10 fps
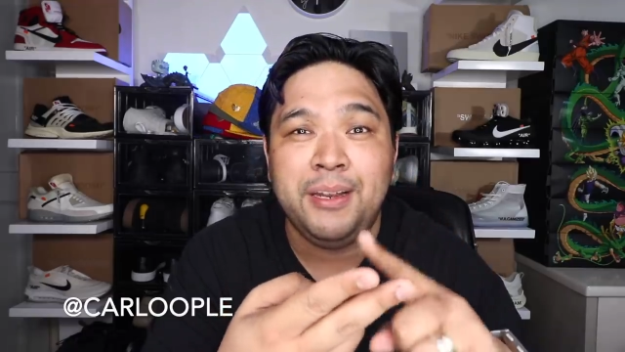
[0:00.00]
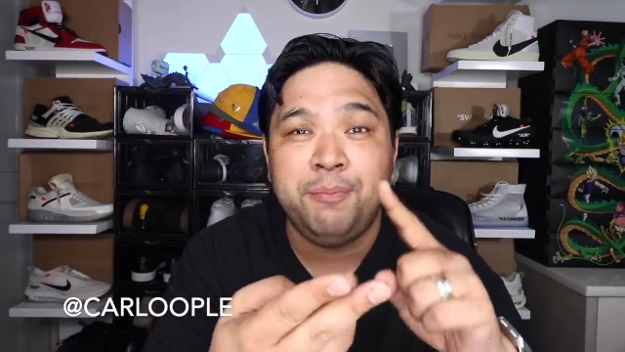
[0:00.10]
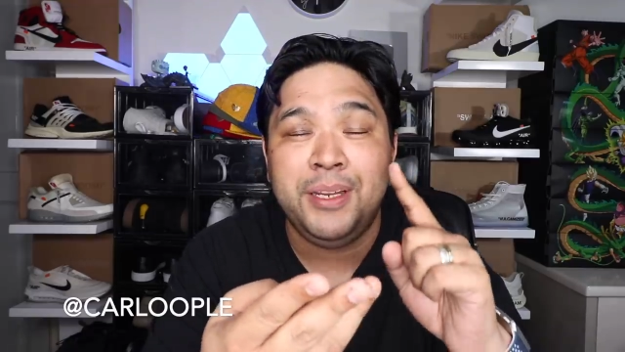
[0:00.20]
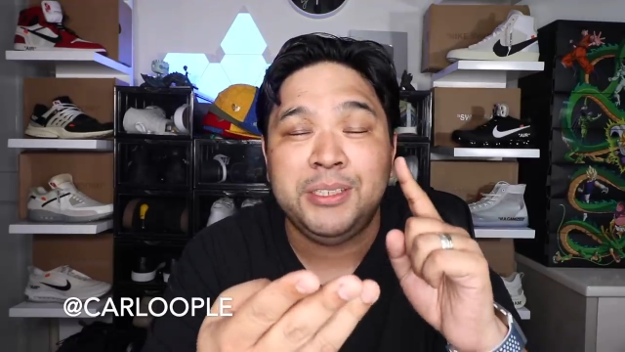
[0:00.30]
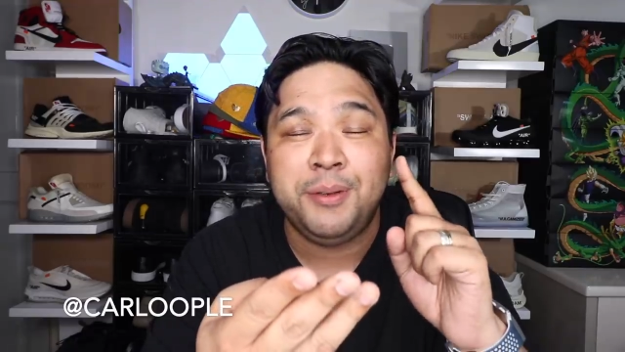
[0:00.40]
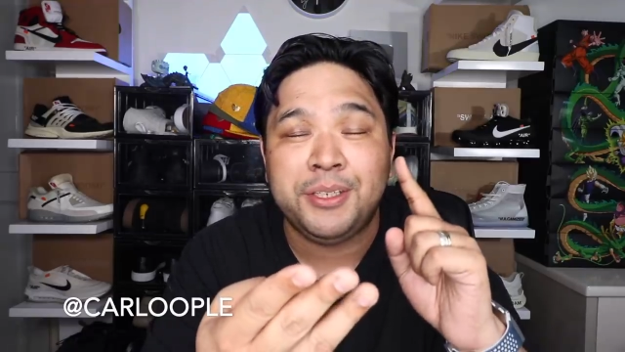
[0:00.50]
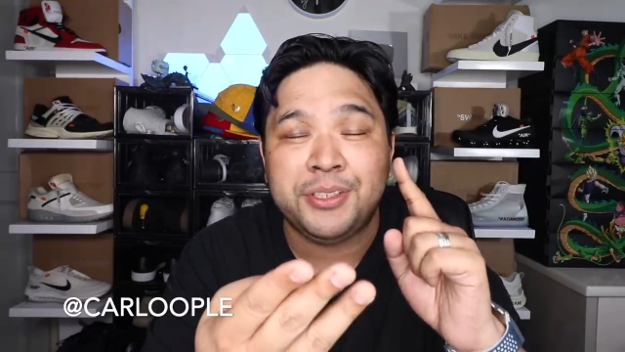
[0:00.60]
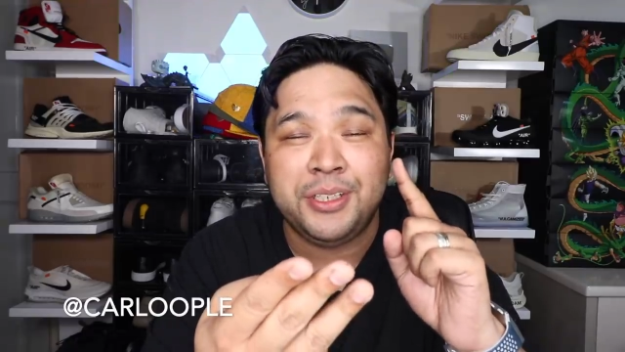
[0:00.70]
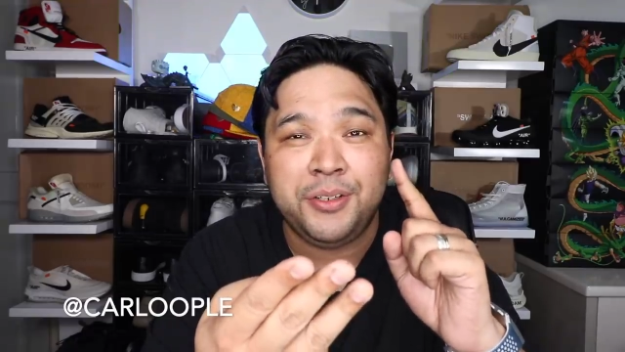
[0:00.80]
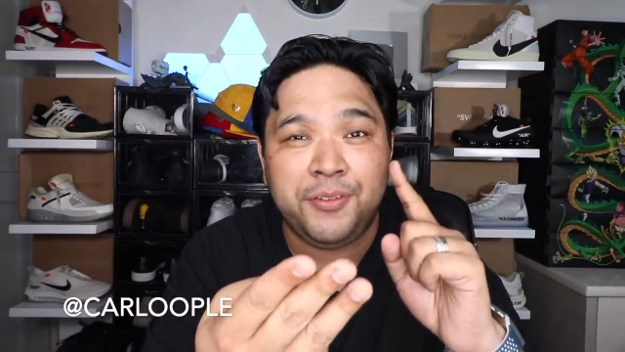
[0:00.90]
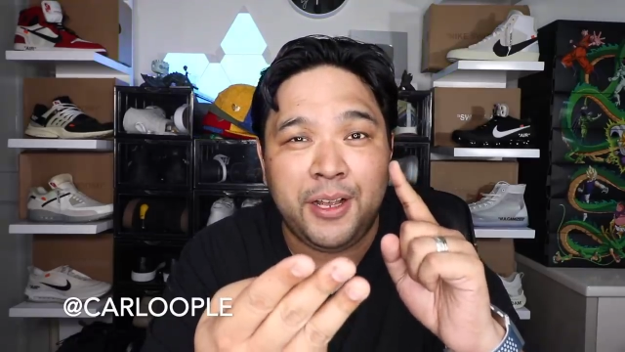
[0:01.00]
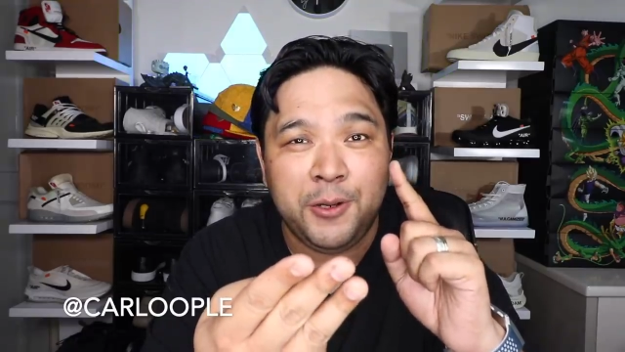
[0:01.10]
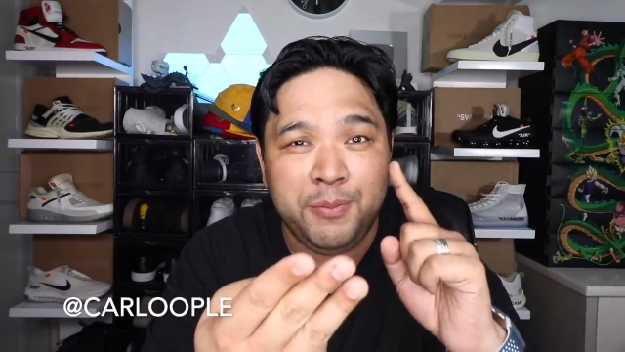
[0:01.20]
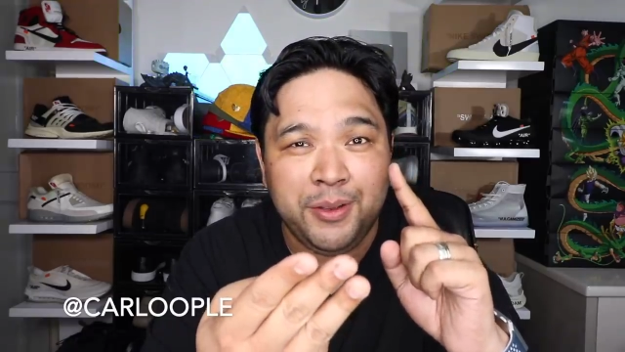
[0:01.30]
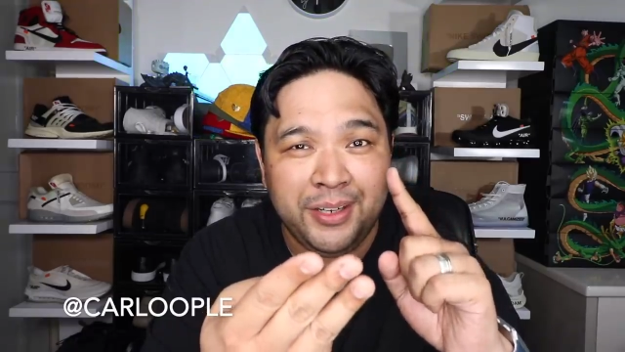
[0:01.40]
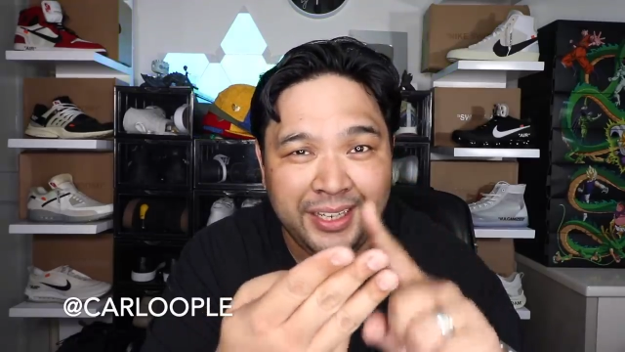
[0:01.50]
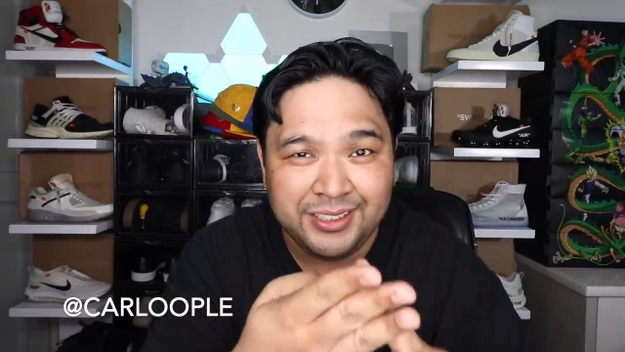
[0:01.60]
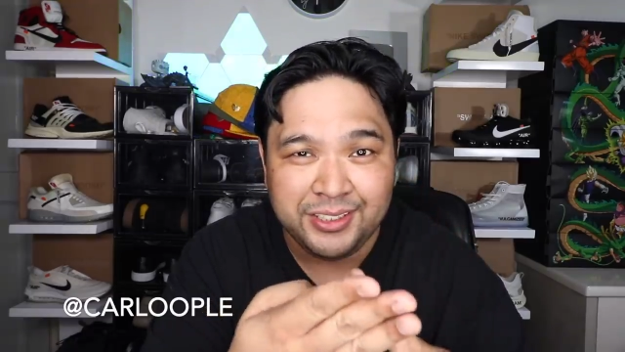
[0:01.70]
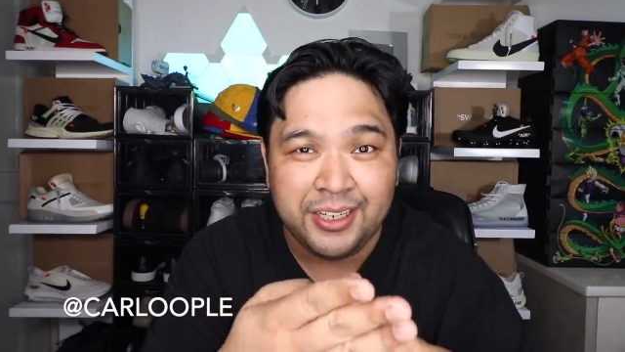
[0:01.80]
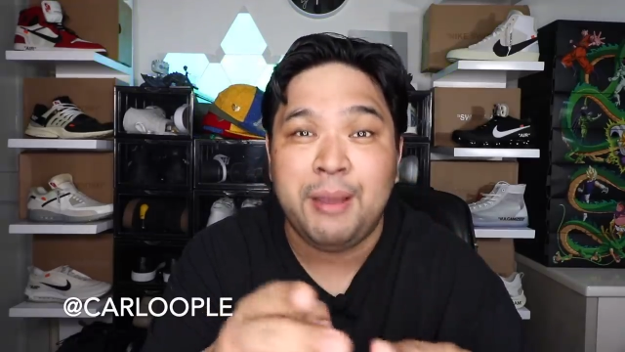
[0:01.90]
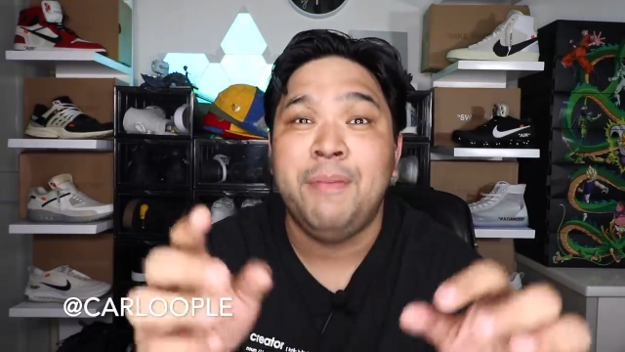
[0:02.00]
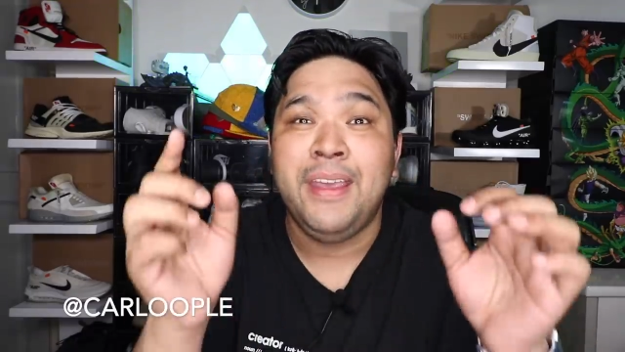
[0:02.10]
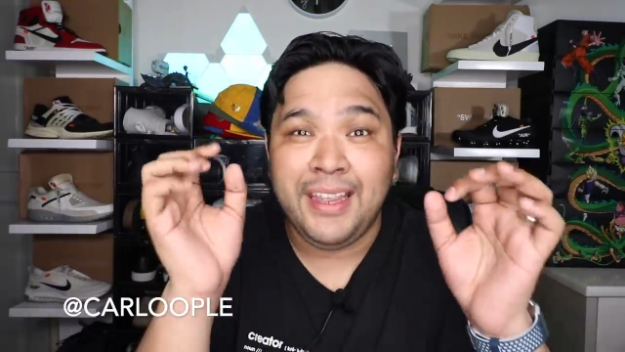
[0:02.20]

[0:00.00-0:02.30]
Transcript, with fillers: and please make sure that you follow me on Instagram.